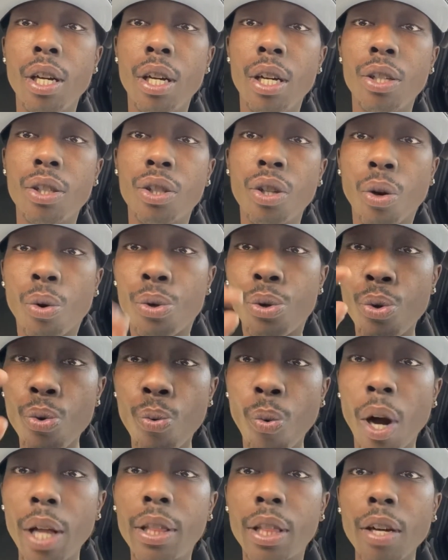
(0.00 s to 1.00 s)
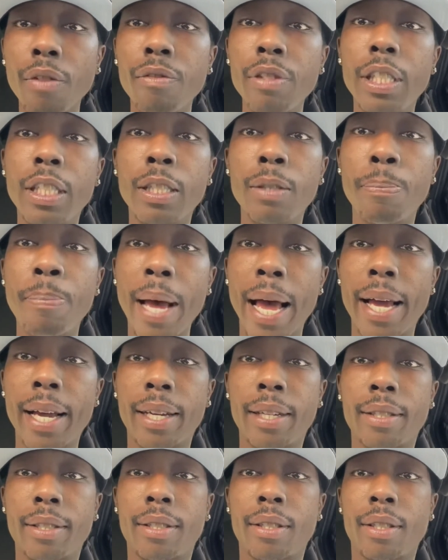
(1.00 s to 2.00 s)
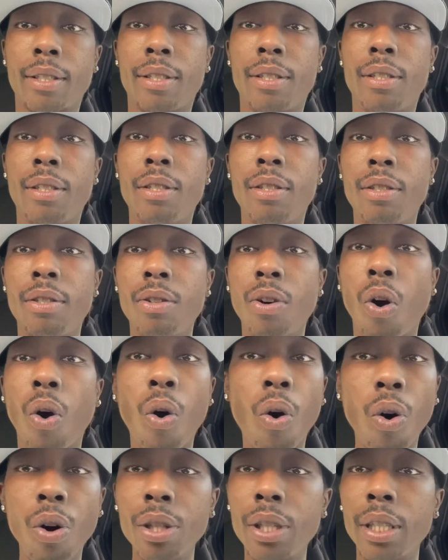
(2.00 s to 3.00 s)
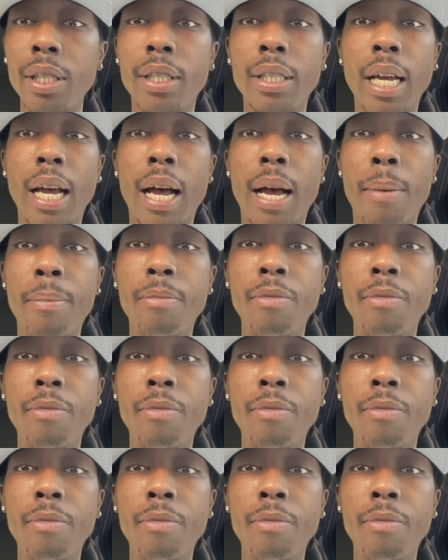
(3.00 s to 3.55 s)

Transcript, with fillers: So you want the respect all the time.